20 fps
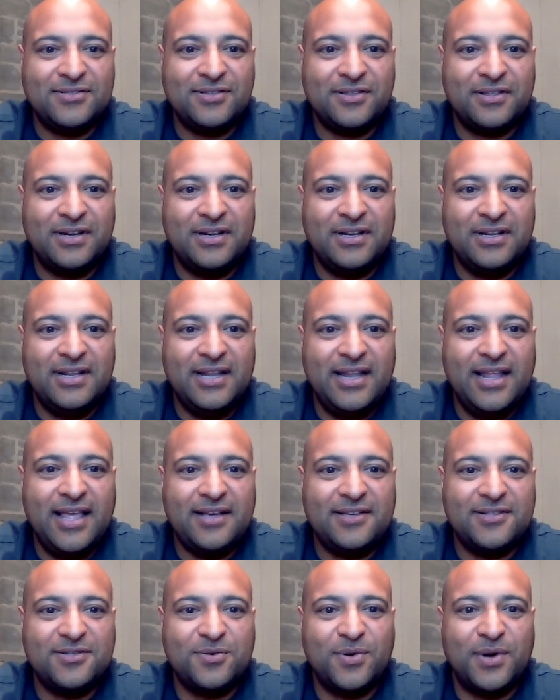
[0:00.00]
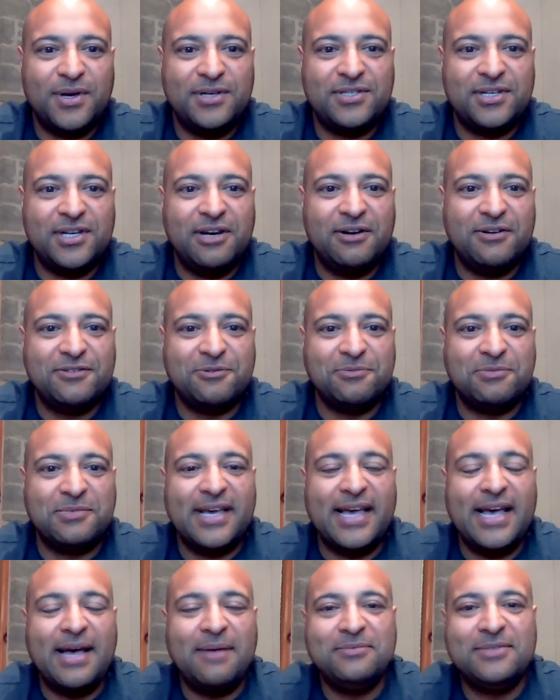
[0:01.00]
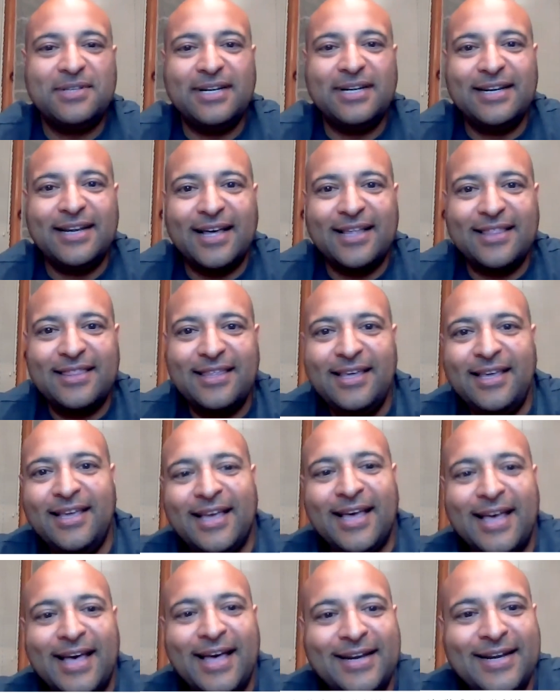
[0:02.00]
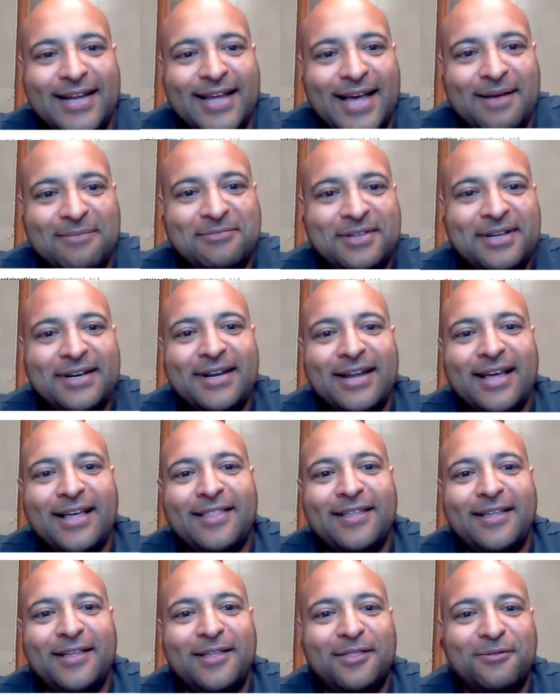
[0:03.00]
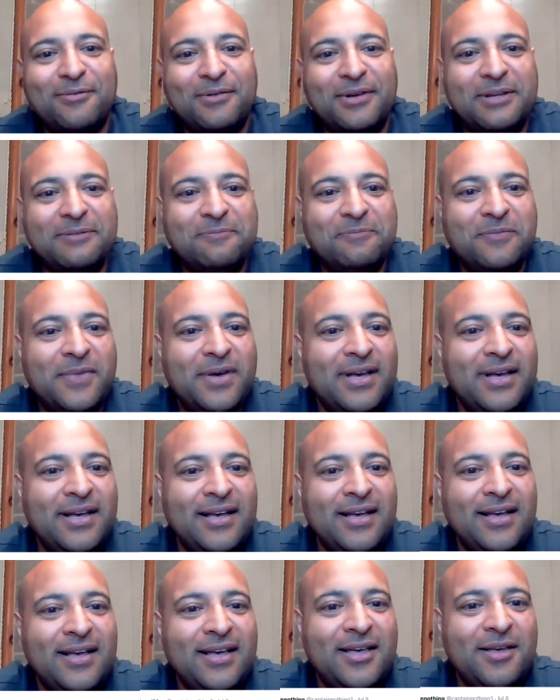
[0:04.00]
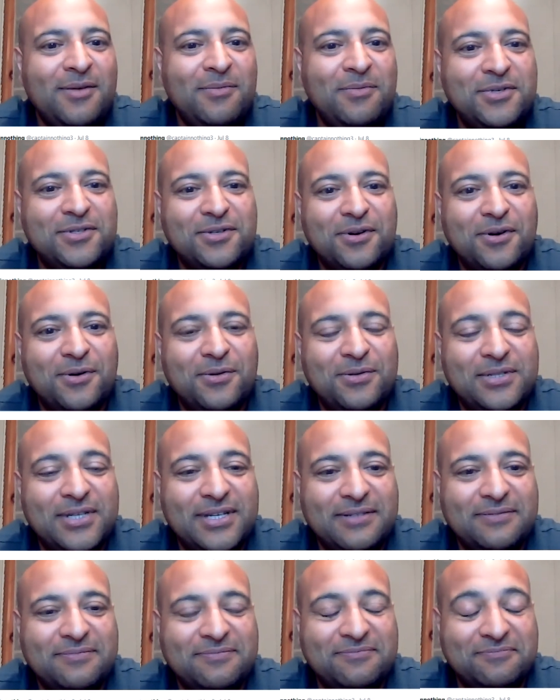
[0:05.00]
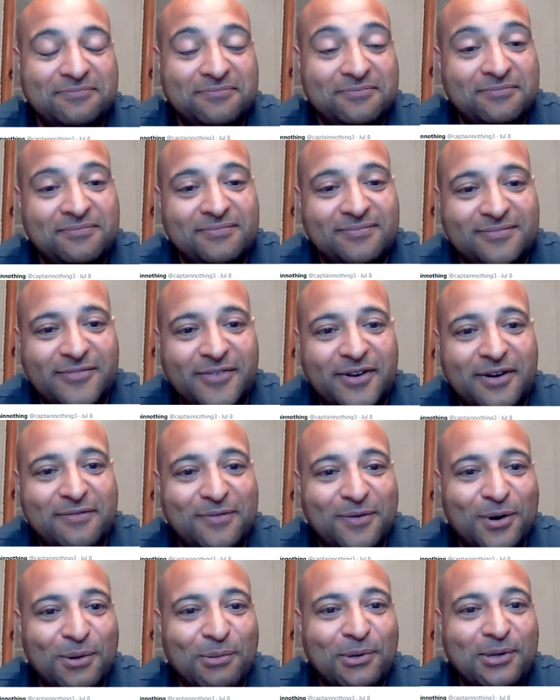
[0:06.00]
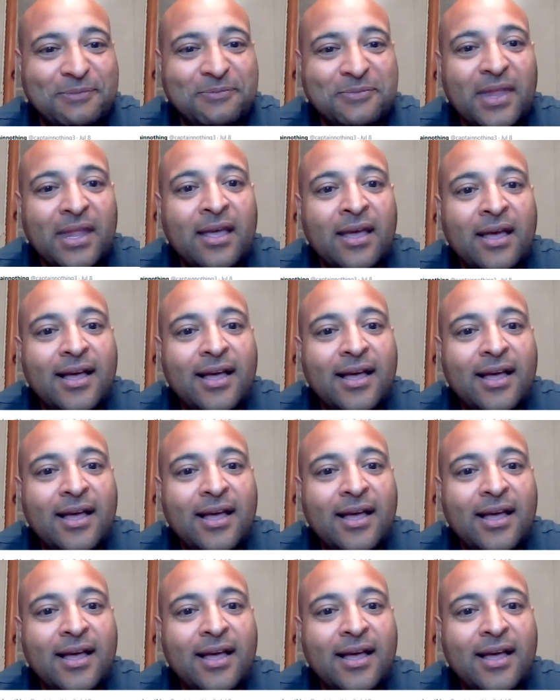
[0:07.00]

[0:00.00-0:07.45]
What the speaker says: So the next question here is from Captain Nothing at Captain Nothing 3. Mr. Hothi, very formal.